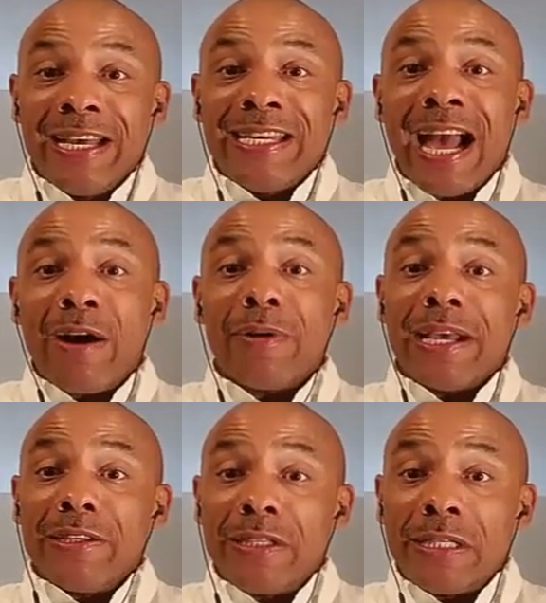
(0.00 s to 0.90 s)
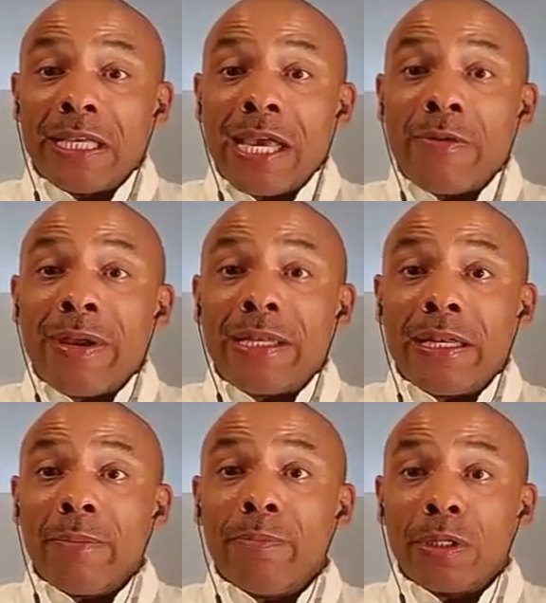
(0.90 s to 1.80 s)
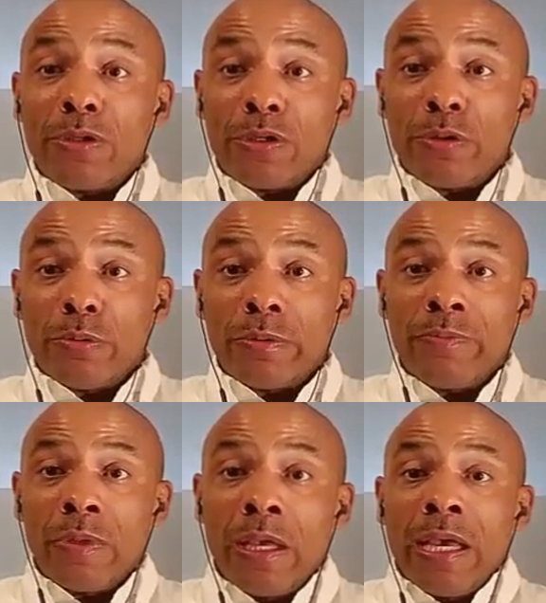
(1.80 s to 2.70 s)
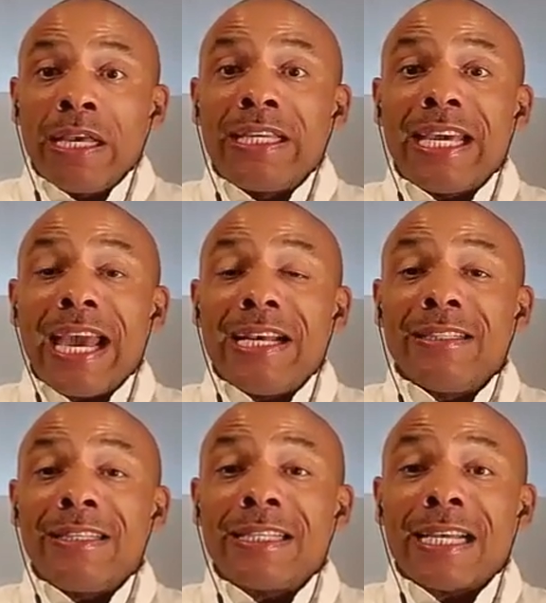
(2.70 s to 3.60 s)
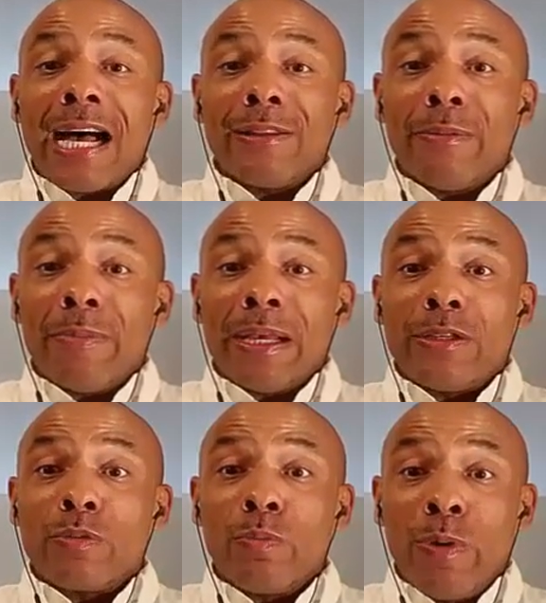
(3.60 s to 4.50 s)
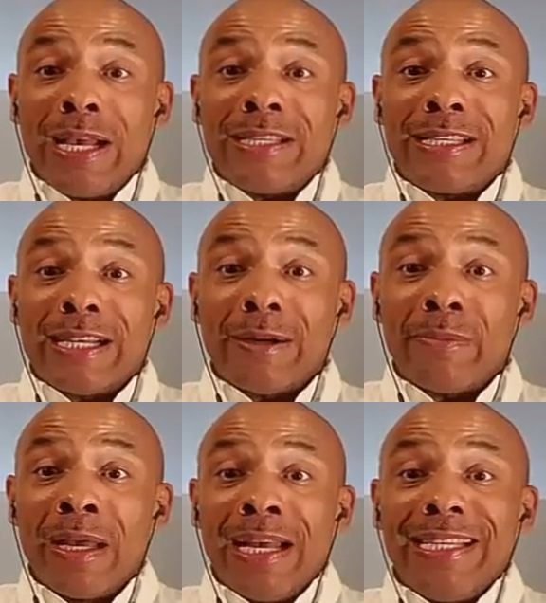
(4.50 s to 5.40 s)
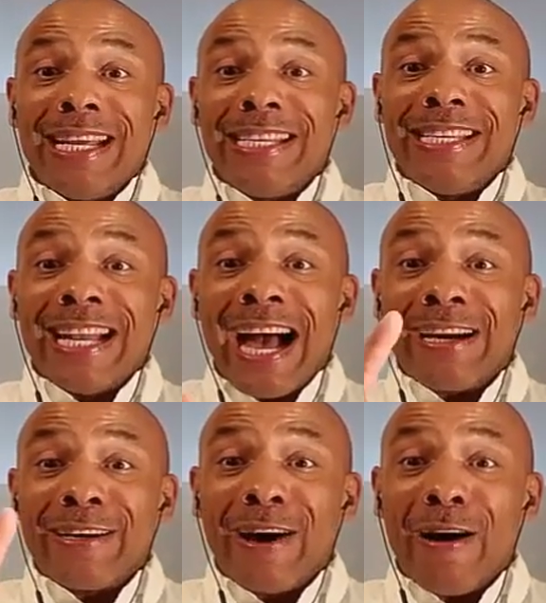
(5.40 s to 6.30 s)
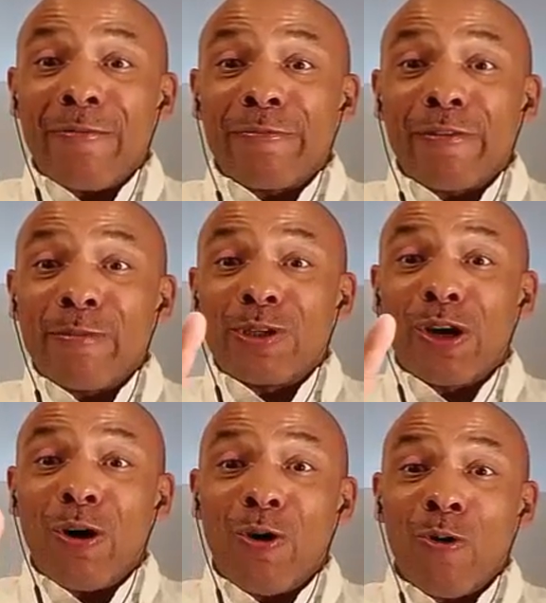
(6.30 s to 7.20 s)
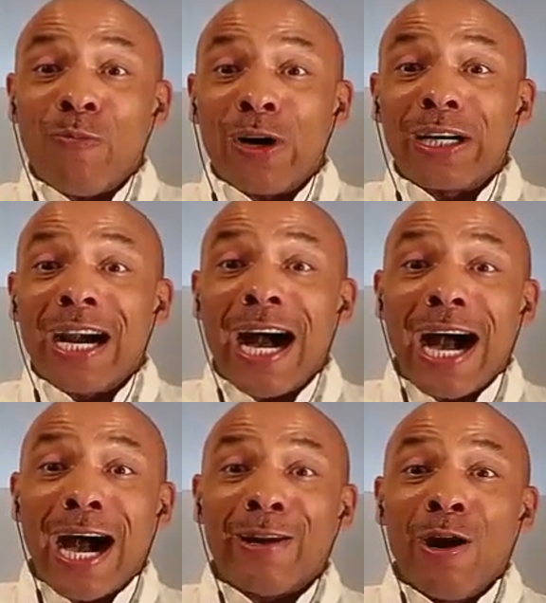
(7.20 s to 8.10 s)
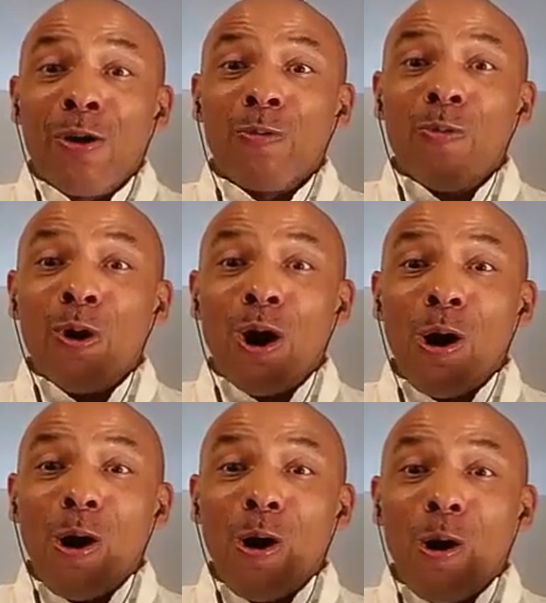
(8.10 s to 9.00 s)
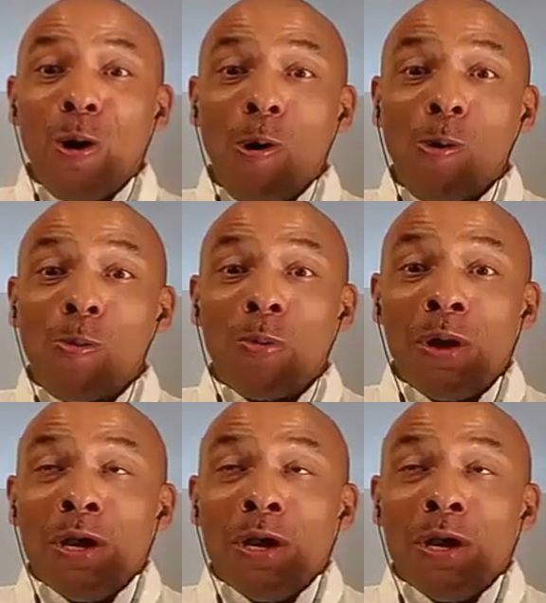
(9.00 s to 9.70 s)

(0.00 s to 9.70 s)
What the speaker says: Now, in secret number 2, King Solomon's wisdom did not come from Jehovah God. Whoa!